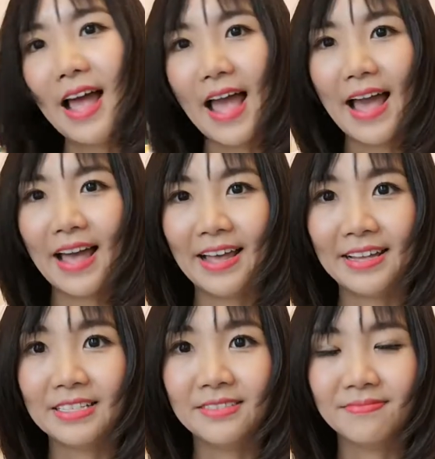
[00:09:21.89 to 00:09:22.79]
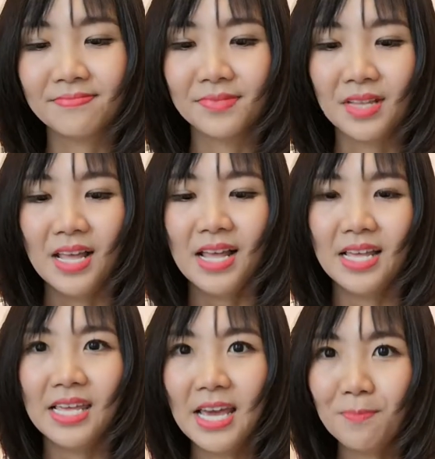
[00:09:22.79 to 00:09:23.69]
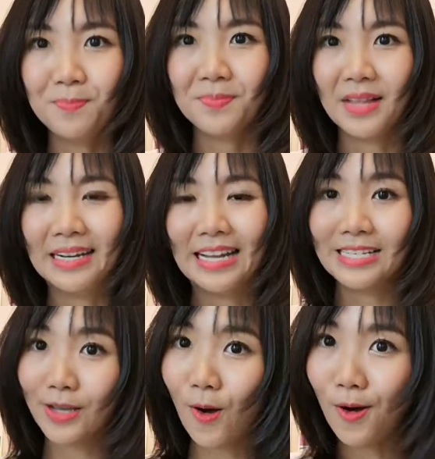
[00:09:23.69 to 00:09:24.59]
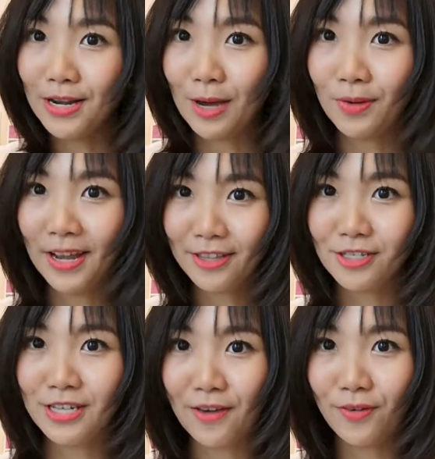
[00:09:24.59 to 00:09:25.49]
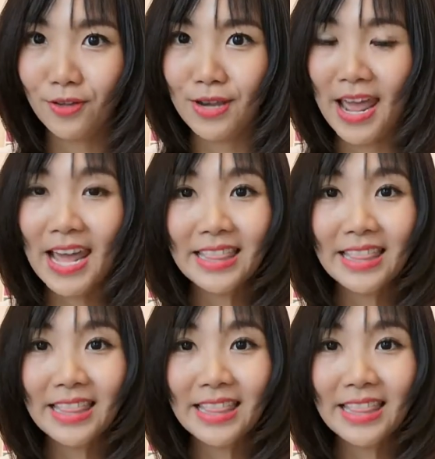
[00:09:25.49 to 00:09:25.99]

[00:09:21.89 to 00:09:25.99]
And yep, that's all that I would like to share for today.